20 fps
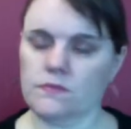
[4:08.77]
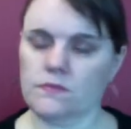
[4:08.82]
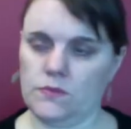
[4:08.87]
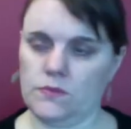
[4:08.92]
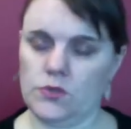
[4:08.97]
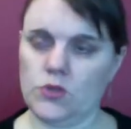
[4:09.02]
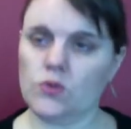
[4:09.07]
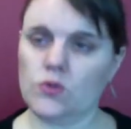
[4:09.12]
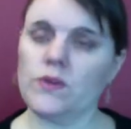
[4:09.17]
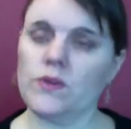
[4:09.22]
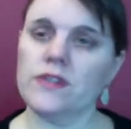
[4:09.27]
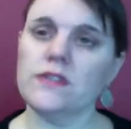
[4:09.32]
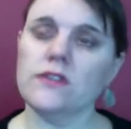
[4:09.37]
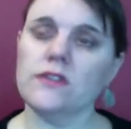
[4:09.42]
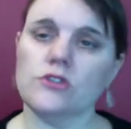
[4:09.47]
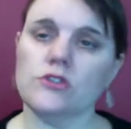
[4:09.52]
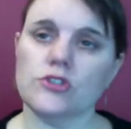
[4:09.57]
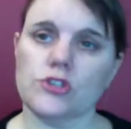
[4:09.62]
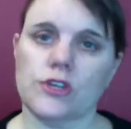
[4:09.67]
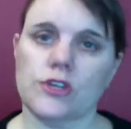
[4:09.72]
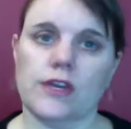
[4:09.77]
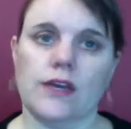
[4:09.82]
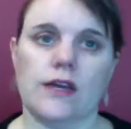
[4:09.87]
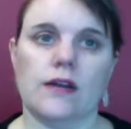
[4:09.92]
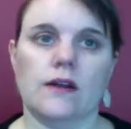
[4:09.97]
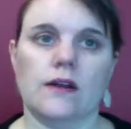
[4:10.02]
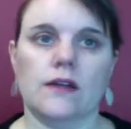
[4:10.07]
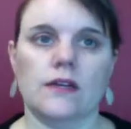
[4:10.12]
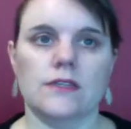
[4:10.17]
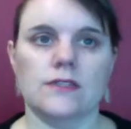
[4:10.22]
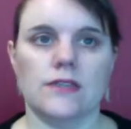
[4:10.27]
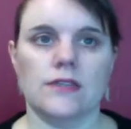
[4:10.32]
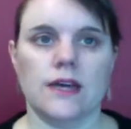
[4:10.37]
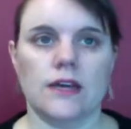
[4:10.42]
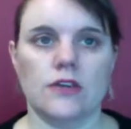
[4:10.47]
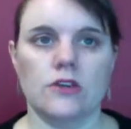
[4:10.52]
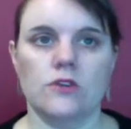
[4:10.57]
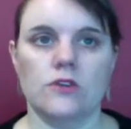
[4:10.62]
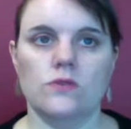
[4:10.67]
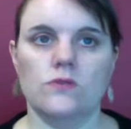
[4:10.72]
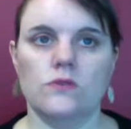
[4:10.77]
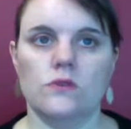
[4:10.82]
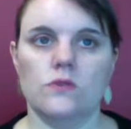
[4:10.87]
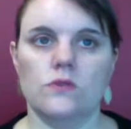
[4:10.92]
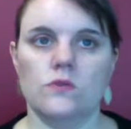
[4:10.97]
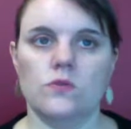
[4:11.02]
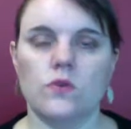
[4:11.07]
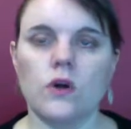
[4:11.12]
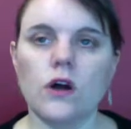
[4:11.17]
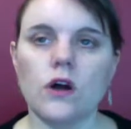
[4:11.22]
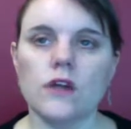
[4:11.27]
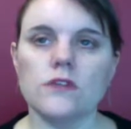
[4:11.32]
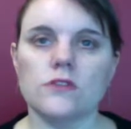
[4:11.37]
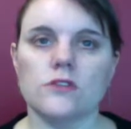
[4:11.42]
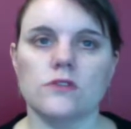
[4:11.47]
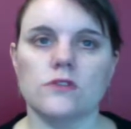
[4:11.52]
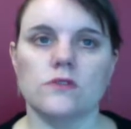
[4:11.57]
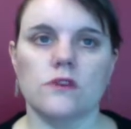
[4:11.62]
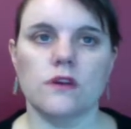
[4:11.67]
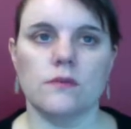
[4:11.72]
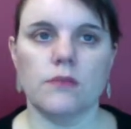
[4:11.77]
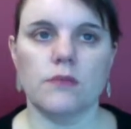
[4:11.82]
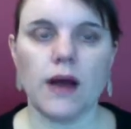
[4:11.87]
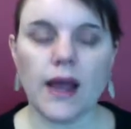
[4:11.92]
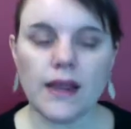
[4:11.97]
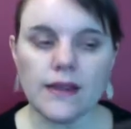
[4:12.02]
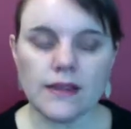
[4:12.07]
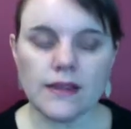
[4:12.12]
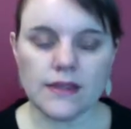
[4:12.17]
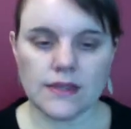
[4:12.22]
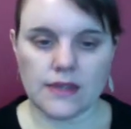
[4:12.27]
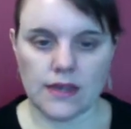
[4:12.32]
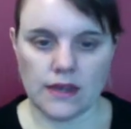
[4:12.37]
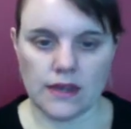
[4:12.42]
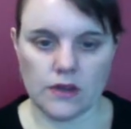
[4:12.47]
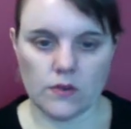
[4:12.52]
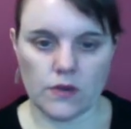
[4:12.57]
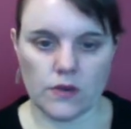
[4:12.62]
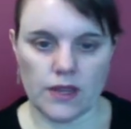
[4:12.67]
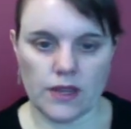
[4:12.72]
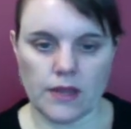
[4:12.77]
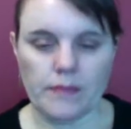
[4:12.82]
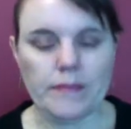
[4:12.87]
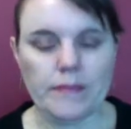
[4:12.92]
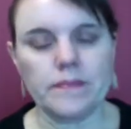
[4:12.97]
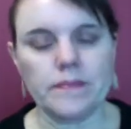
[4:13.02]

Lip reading: So the reason you should care is that you want to combine link equity.